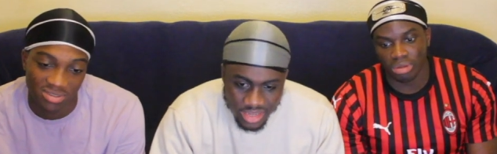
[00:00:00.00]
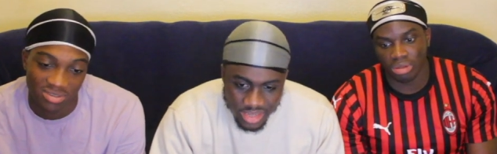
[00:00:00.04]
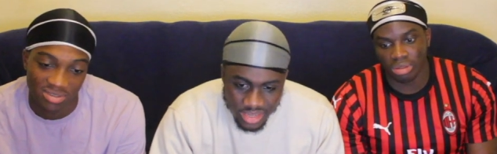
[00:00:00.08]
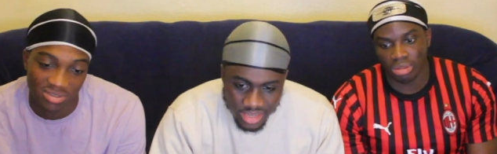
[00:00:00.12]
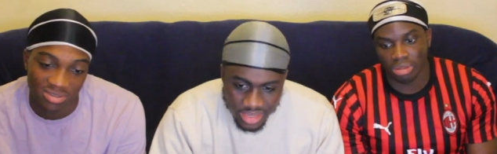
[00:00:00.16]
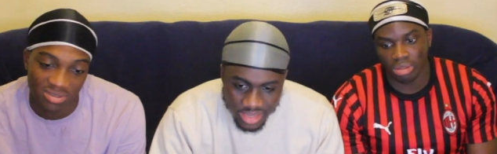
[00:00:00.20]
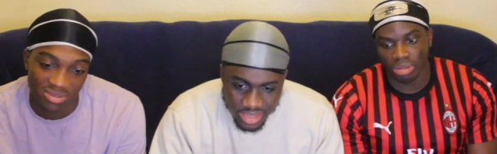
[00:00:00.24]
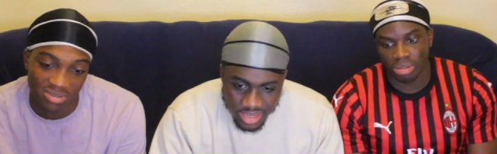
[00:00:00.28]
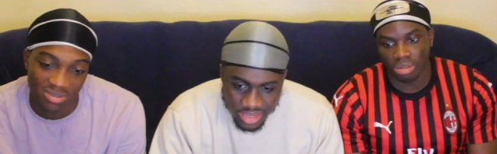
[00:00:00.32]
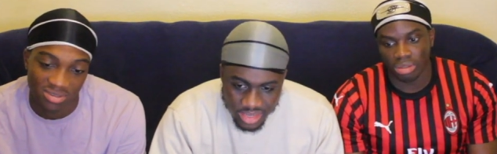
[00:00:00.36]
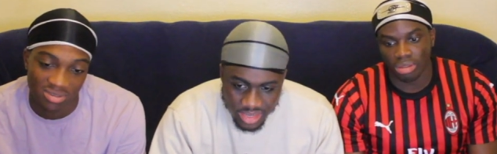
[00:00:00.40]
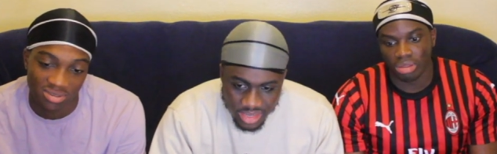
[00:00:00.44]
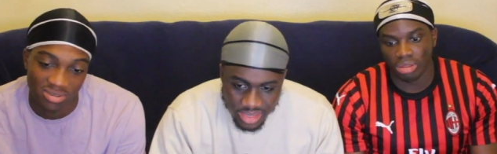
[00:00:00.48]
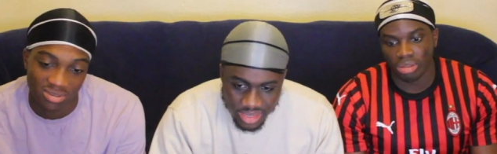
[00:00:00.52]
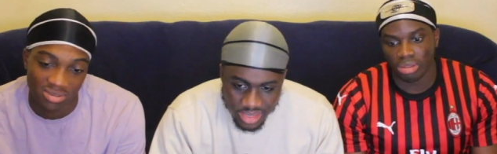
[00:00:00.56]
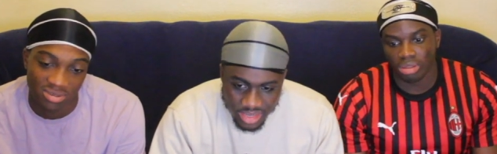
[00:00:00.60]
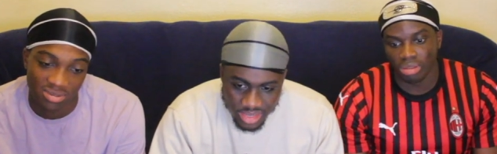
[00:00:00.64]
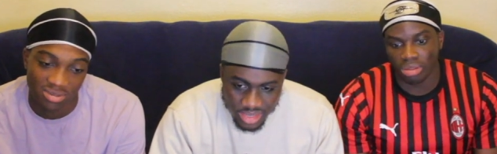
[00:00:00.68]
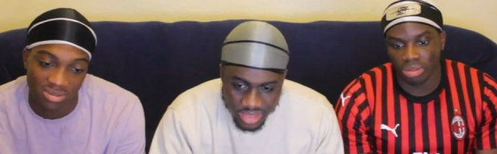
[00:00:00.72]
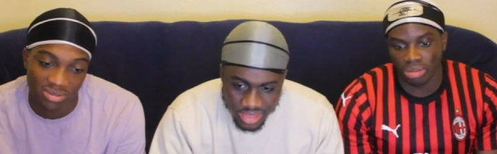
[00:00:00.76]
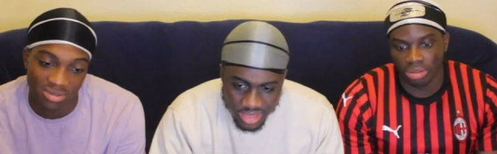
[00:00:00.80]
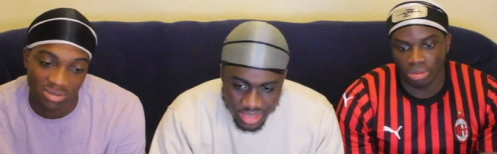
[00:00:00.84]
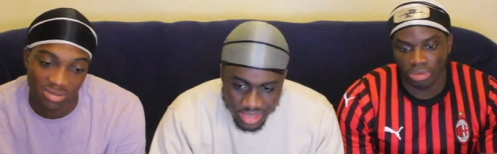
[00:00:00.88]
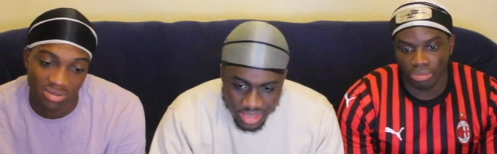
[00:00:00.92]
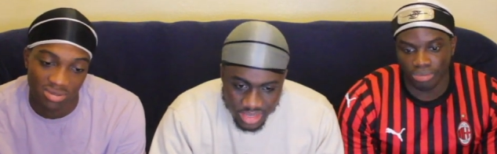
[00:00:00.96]

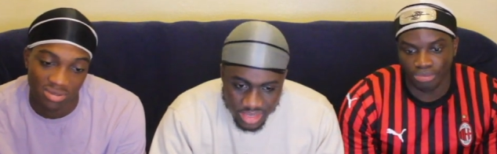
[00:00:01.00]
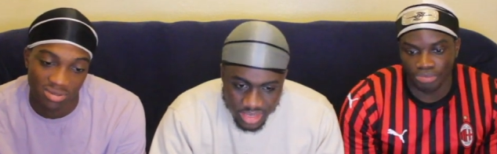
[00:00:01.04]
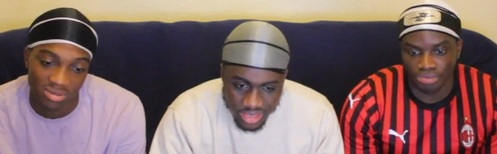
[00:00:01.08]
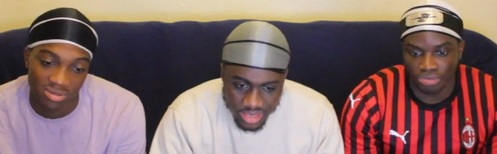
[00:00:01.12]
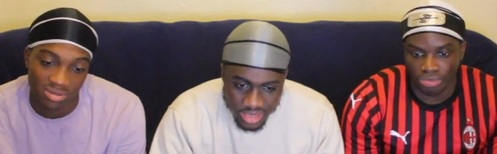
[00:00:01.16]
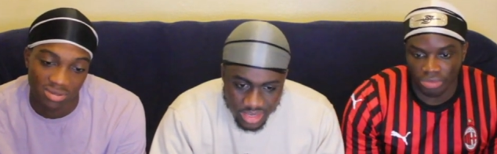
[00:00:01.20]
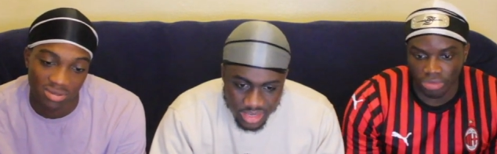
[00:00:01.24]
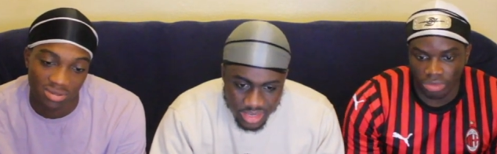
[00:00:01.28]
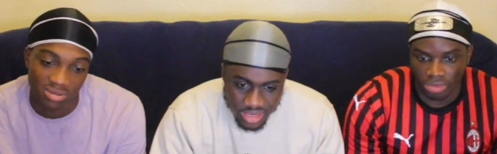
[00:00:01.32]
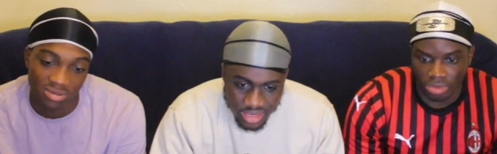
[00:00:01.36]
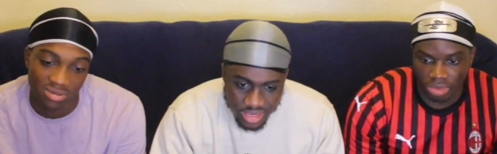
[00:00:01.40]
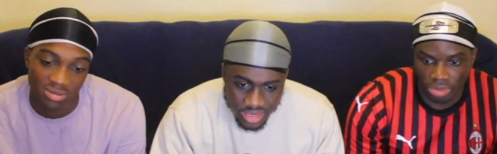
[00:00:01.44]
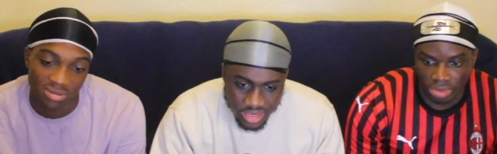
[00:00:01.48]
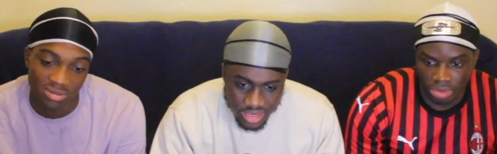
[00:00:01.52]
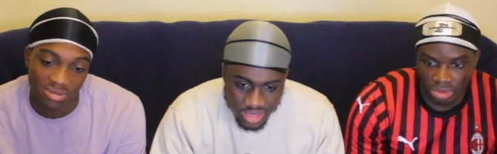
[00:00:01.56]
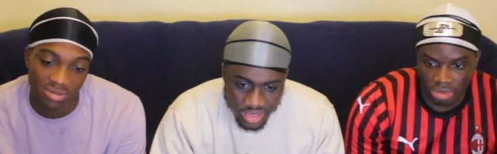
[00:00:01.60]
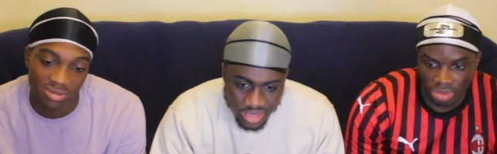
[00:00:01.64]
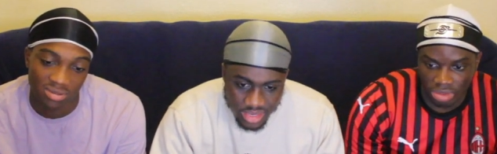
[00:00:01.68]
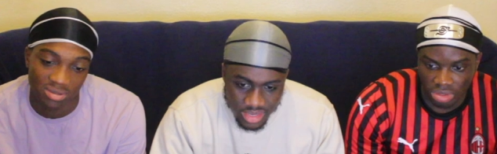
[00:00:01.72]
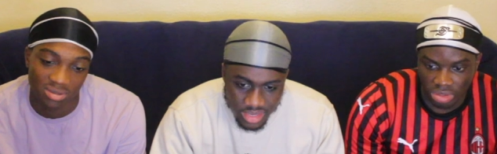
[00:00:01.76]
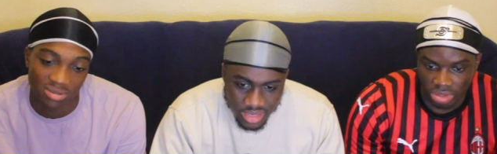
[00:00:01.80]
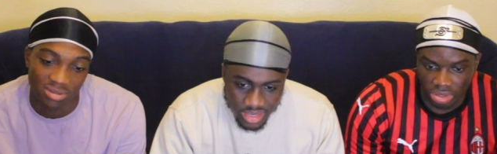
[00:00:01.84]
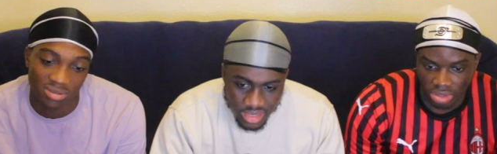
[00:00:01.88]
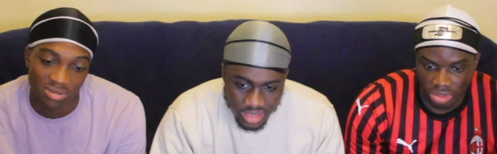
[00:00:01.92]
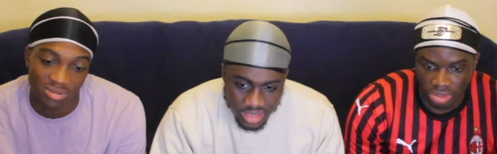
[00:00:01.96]

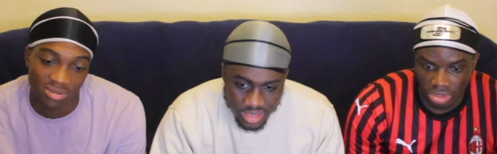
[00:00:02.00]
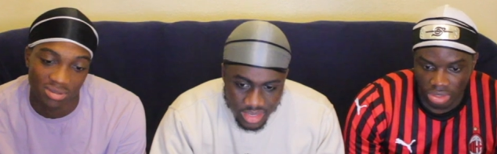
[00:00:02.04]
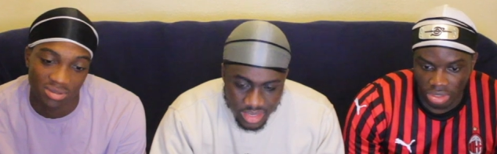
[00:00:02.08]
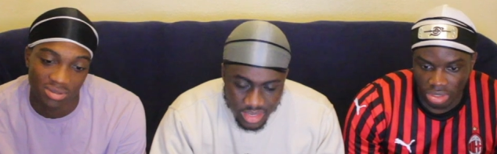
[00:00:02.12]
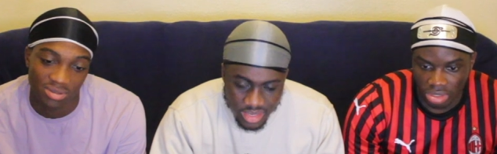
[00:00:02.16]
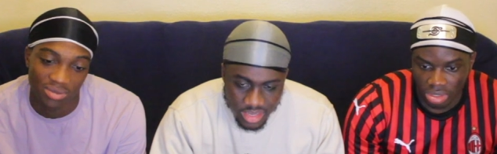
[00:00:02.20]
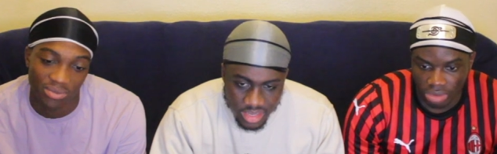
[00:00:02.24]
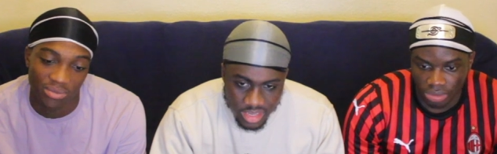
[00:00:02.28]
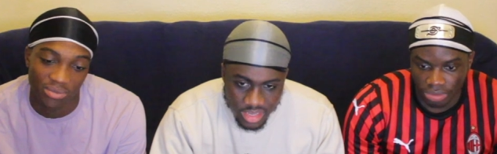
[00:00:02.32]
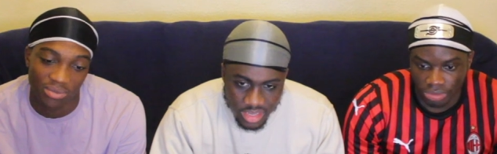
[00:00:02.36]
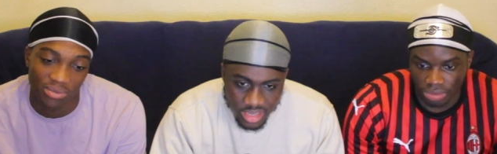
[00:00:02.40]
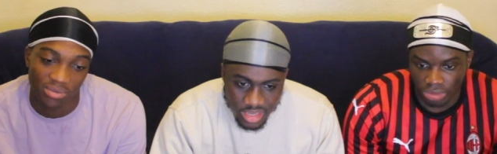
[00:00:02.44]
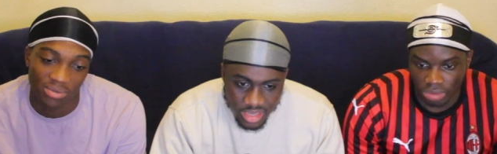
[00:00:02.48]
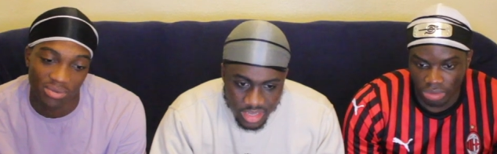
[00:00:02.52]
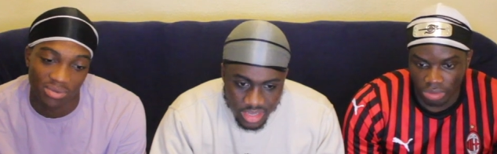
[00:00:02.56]
Nobody speaks.